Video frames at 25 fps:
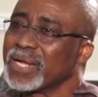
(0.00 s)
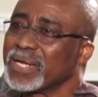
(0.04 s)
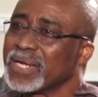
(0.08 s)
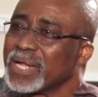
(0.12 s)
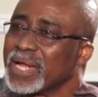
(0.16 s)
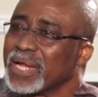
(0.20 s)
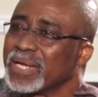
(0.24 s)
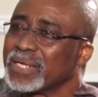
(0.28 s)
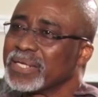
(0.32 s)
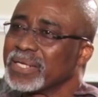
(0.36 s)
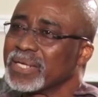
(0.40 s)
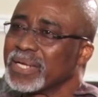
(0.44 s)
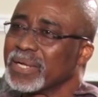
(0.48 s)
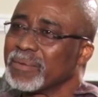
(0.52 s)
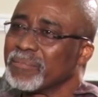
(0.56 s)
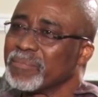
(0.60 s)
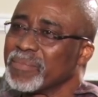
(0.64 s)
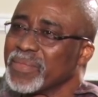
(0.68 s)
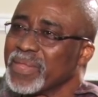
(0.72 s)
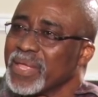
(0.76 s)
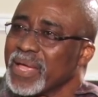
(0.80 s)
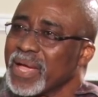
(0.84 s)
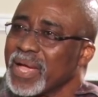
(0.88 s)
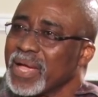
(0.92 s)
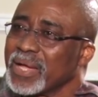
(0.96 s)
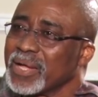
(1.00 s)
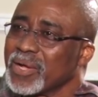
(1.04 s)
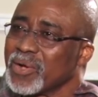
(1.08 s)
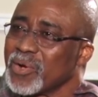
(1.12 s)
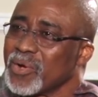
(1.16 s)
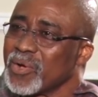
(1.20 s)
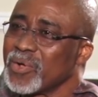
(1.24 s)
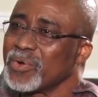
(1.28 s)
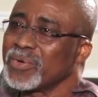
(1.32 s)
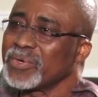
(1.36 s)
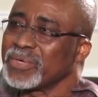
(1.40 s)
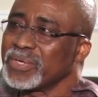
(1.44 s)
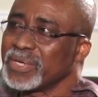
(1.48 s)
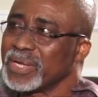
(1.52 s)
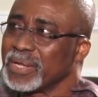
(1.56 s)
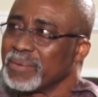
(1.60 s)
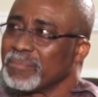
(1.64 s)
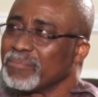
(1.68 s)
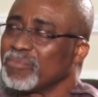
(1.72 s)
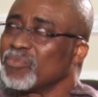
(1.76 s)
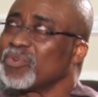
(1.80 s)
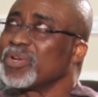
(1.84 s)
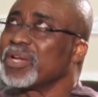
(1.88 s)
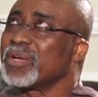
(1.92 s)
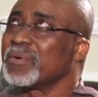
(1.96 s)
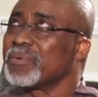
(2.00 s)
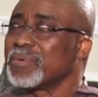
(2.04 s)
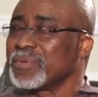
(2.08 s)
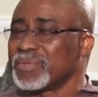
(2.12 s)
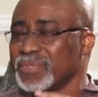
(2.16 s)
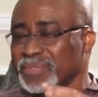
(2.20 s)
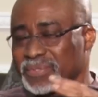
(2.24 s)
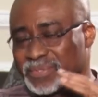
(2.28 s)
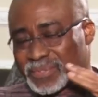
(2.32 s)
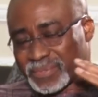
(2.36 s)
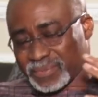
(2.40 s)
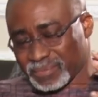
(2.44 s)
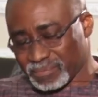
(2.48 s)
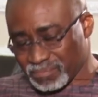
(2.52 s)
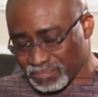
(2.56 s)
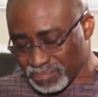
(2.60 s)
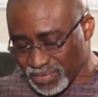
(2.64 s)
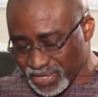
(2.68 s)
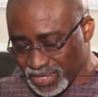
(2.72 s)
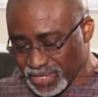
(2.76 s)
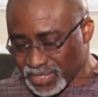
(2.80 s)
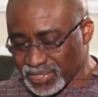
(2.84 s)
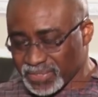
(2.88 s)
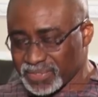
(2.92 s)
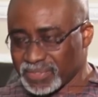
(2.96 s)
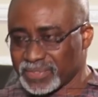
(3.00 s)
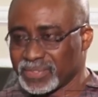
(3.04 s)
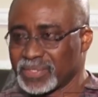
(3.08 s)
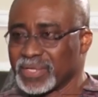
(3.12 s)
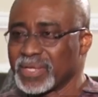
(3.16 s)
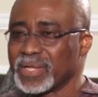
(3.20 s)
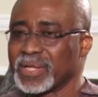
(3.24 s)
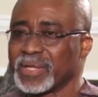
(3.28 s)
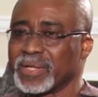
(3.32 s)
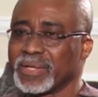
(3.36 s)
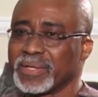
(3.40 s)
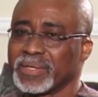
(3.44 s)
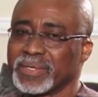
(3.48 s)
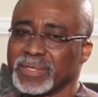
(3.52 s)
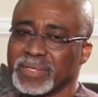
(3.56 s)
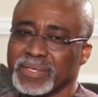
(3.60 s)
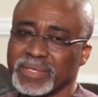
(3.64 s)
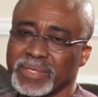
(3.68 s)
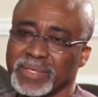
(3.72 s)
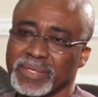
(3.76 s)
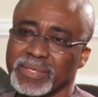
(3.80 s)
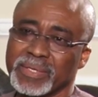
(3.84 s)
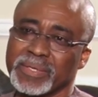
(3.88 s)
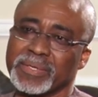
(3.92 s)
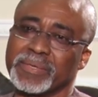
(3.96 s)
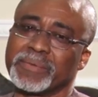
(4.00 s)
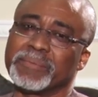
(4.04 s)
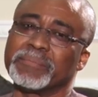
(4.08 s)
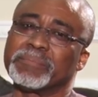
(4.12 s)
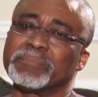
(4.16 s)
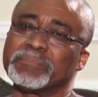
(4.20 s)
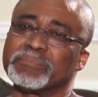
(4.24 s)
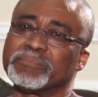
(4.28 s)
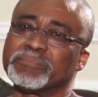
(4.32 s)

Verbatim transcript: that I called them when I was minister, the